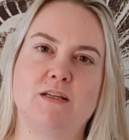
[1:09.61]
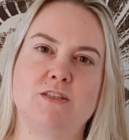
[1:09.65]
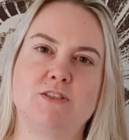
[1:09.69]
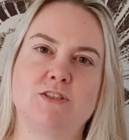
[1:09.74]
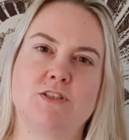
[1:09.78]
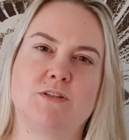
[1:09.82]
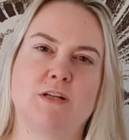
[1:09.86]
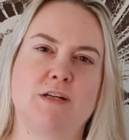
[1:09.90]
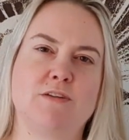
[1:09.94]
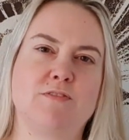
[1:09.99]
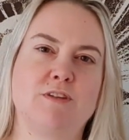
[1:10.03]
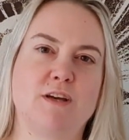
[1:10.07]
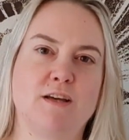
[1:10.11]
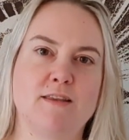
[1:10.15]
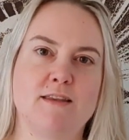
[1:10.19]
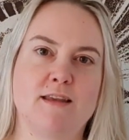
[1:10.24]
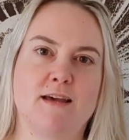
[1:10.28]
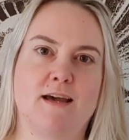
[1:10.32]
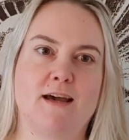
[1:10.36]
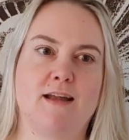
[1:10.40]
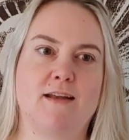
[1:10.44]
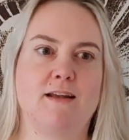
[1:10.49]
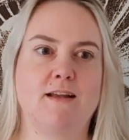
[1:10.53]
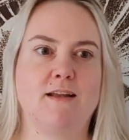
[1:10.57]
So they've done
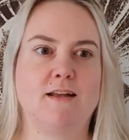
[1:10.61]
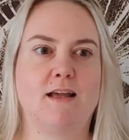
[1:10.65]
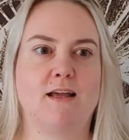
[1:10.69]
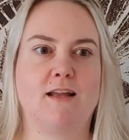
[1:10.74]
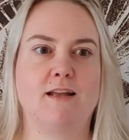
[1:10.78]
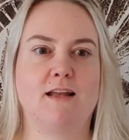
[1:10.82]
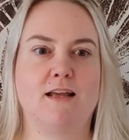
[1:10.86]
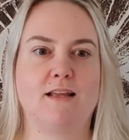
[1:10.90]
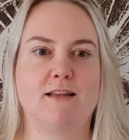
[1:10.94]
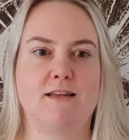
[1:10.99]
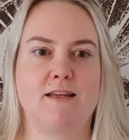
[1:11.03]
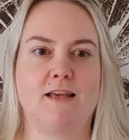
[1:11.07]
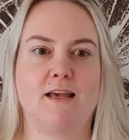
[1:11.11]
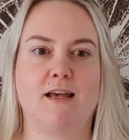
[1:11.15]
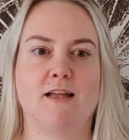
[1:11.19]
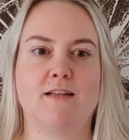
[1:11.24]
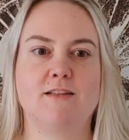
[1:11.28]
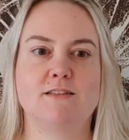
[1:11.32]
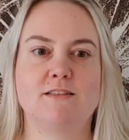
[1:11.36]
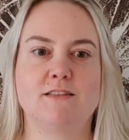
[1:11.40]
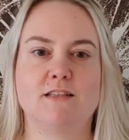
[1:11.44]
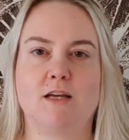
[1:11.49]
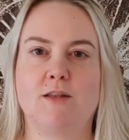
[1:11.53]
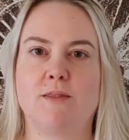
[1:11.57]
that, and then at the
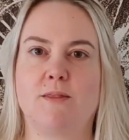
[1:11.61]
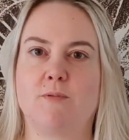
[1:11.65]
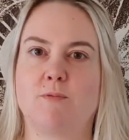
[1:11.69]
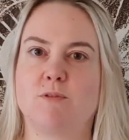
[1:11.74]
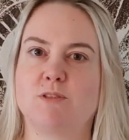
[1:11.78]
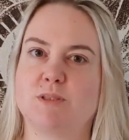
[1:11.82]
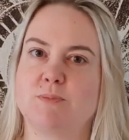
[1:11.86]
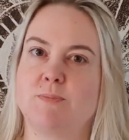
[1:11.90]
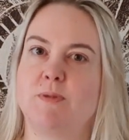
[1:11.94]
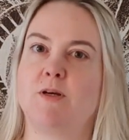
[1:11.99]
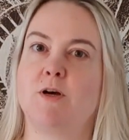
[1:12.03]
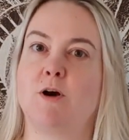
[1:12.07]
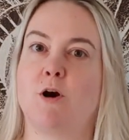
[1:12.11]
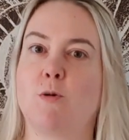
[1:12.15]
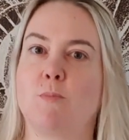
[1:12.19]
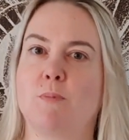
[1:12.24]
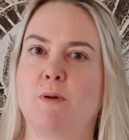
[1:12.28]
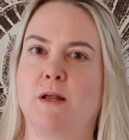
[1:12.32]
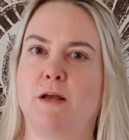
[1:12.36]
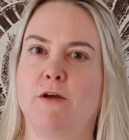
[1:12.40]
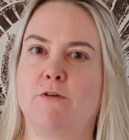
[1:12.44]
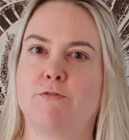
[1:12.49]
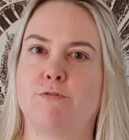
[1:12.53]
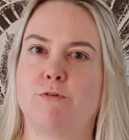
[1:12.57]
end there was a big
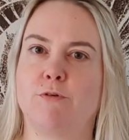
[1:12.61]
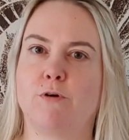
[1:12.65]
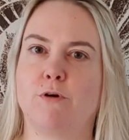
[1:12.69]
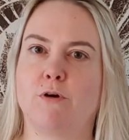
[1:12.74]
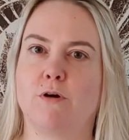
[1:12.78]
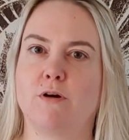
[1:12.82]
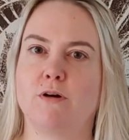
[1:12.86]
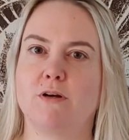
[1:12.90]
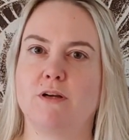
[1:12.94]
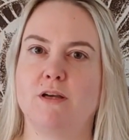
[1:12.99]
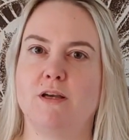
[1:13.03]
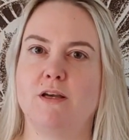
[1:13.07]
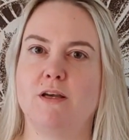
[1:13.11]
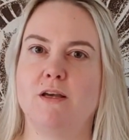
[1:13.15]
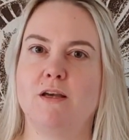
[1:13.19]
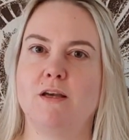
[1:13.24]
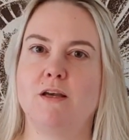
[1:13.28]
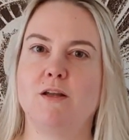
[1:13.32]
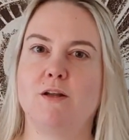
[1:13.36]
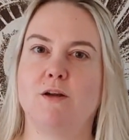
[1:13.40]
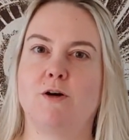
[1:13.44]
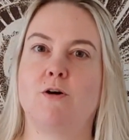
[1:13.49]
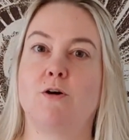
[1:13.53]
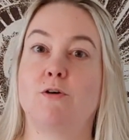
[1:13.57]
opening for,
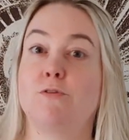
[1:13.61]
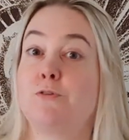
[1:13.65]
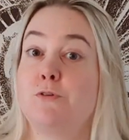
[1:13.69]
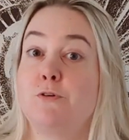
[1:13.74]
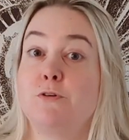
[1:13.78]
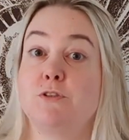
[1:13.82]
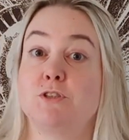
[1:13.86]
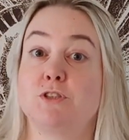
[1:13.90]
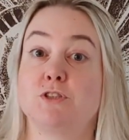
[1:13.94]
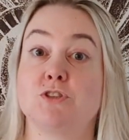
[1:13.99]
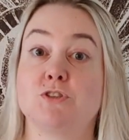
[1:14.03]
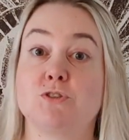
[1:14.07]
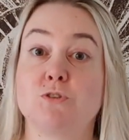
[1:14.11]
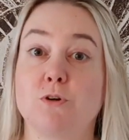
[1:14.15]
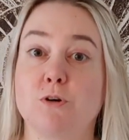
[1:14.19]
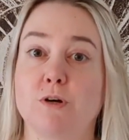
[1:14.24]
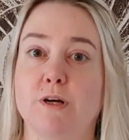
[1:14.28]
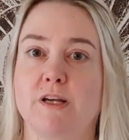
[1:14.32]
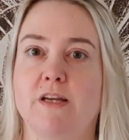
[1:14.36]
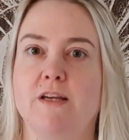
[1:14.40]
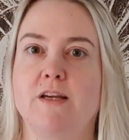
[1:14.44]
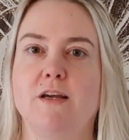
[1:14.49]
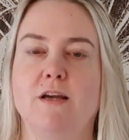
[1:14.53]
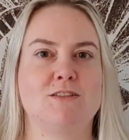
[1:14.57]
you know, a future
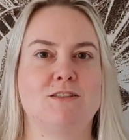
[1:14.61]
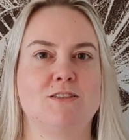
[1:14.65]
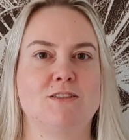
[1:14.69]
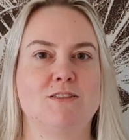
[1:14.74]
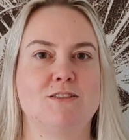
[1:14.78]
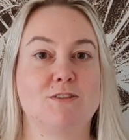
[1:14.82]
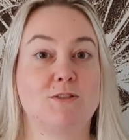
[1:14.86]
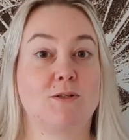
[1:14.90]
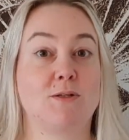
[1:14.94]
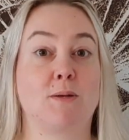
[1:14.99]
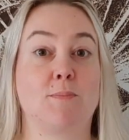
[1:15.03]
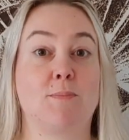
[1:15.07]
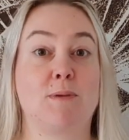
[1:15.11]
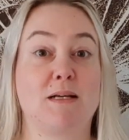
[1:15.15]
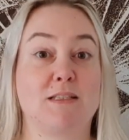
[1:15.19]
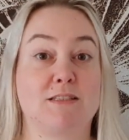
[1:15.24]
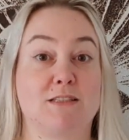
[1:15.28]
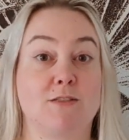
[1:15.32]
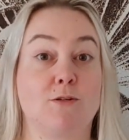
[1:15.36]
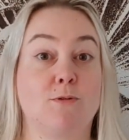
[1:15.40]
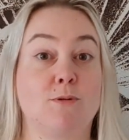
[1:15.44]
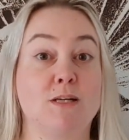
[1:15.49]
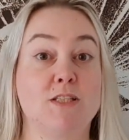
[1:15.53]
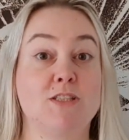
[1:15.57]
story. So that begs
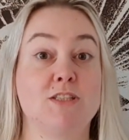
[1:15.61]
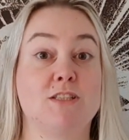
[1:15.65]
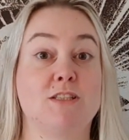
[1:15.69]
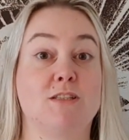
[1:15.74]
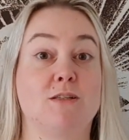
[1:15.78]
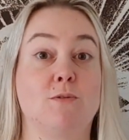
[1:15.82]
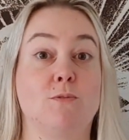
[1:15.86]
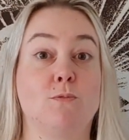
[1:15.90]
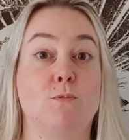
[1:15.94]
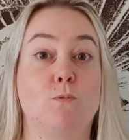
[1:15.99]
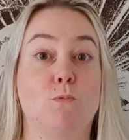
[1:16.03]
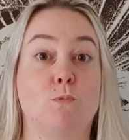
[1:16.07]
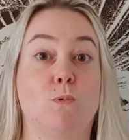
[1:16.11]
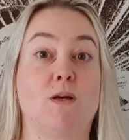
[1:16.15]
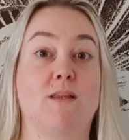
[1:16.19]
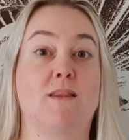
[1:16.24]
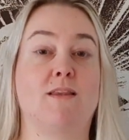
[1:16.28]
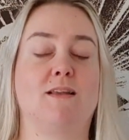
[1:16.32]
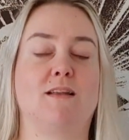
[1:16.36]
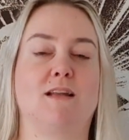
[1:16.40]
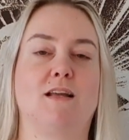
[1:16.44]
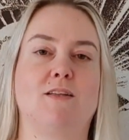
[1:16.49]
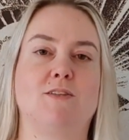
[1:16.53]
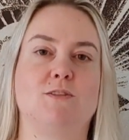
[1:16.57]
the question, what
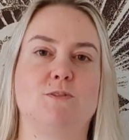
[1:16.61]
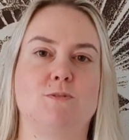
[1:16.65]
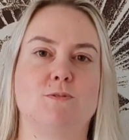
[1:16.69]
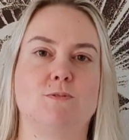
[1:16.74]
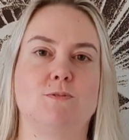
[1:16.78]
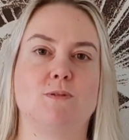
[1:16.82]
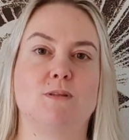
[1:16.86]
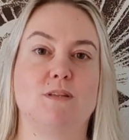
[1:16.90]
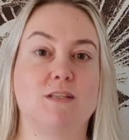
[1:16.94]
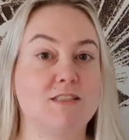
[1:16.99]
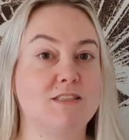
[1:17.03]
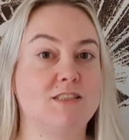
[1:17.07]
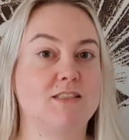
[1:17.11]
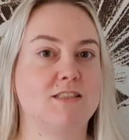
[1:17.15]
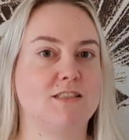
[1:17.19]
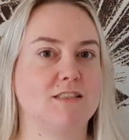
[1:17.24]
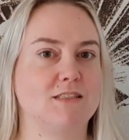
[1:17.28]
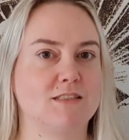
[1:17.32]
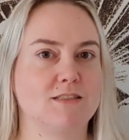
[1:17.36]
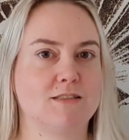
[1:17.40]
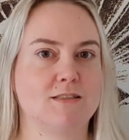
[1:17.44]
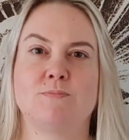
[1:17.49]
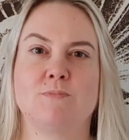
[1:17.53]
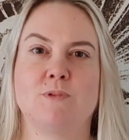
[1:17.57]
did they do this
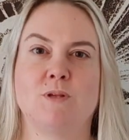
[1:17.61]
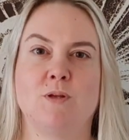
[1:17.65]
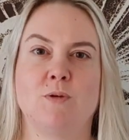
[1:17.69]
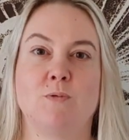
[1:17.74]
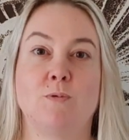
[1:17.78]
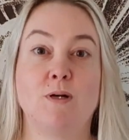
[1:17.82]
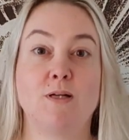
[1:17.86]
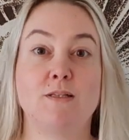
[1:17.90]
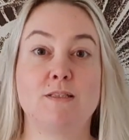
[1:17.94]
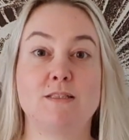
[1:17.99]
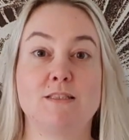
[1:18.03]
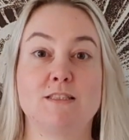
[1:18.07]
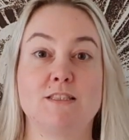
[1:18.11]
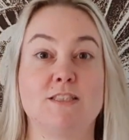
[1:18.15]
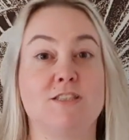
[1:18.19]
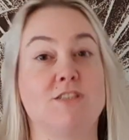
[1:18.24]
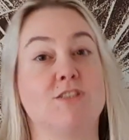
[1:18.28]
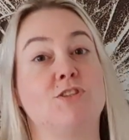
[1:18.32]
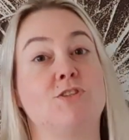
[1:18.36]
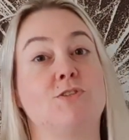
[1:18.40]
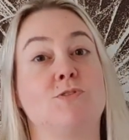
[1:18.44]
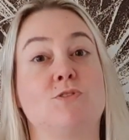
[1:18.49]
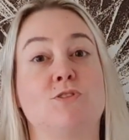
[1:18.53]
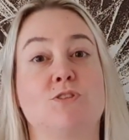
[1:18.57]
season? Well,
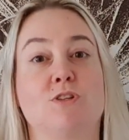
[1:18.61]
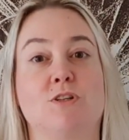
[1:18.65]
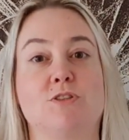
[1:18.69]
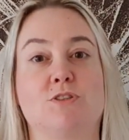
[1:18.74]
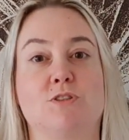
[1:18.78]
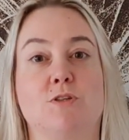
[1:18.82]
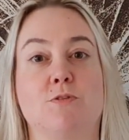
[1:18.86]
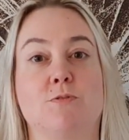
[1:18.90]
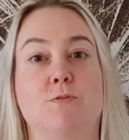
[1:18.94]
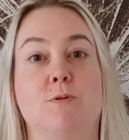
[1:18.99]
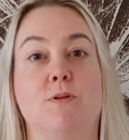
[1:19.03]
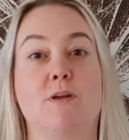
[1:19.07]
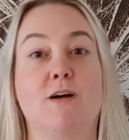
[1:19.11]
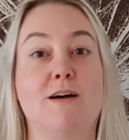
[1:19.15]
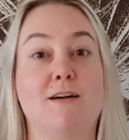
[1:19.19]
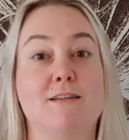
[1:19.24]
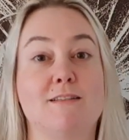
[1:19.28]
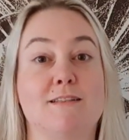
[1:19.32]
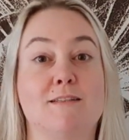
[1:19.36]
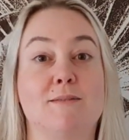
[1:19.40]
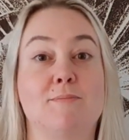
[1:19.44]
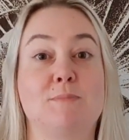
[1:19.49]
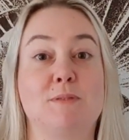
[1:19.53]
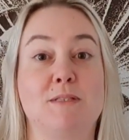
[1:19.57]
season 2 starts off with
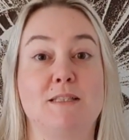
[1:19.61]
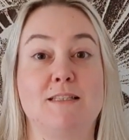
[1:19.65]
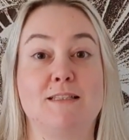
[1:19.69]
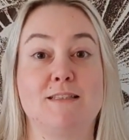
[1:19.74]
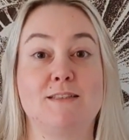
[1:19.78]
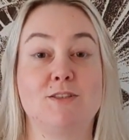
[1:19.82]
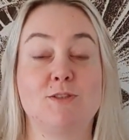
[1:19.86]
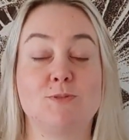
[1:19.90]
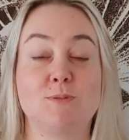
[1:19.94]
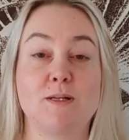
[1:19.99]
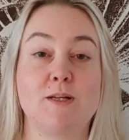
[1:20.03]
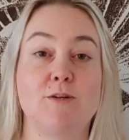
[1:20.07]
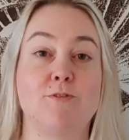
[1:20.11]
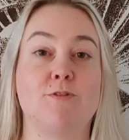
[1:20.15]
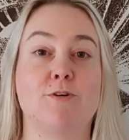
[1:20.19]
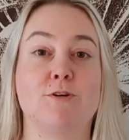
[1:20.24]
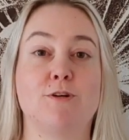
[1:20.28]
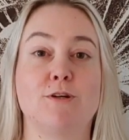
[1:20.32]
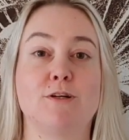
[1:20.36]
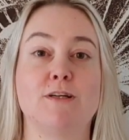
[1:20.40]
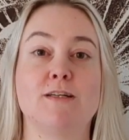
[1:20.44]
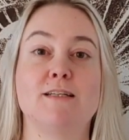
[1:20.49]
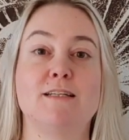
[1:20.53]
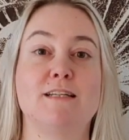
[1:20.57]
Anna being
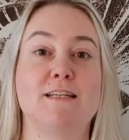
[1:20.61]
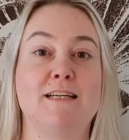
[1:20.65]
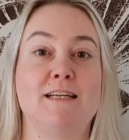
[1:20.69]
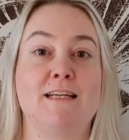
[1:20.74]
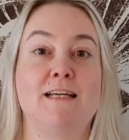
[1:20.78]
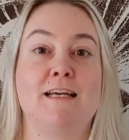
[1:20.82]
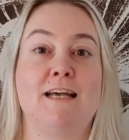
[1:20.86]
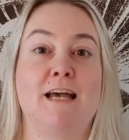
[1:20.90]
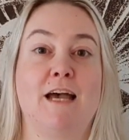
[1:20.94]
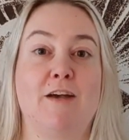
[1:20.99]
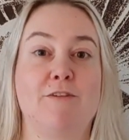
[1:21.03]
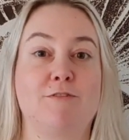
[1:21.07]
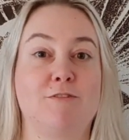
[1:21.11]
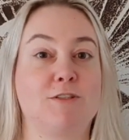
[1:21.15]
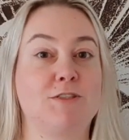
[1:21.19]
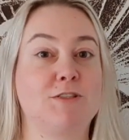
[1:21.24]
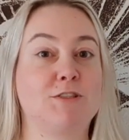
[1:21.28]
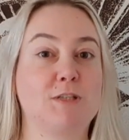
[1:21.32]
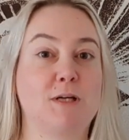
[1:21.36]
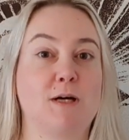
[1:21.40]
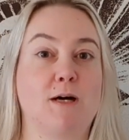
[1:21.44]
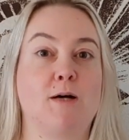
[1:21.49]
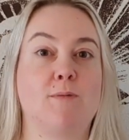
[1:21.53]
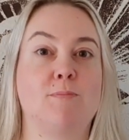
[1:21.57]
24, having a
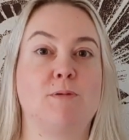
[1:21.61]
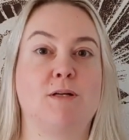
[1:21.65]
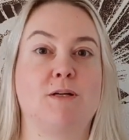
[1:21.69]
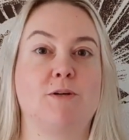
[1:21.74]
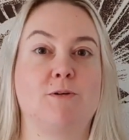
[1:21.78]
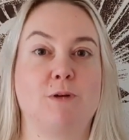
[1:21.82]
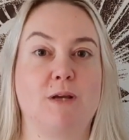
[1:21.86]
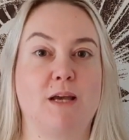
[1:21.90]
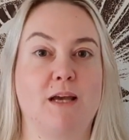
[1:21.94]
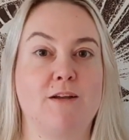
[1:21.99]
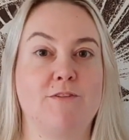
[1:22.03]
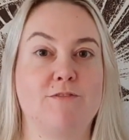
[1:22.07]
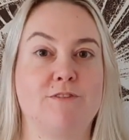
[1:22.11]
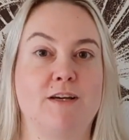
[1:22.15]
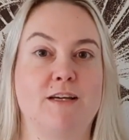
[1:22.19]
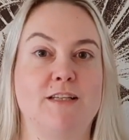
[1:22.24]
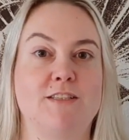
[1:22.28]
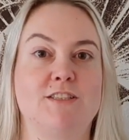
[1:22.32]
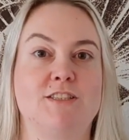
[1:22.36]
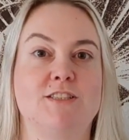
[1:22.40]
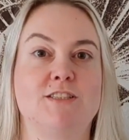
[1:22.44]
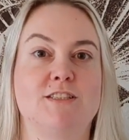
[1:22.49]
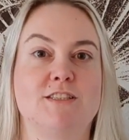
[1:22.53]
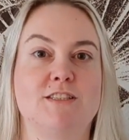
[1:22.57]
job at a creative
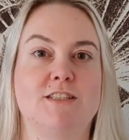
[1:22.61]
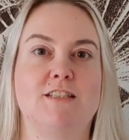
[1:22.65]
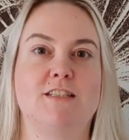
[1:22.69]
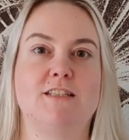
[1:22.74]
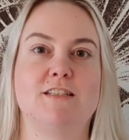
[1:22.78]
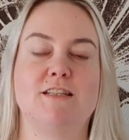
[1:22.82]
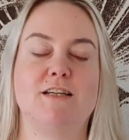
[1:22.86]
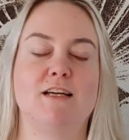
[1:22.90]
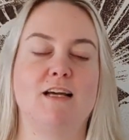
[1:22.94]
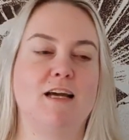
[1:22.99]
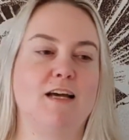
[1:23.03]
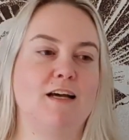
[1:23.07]
agency.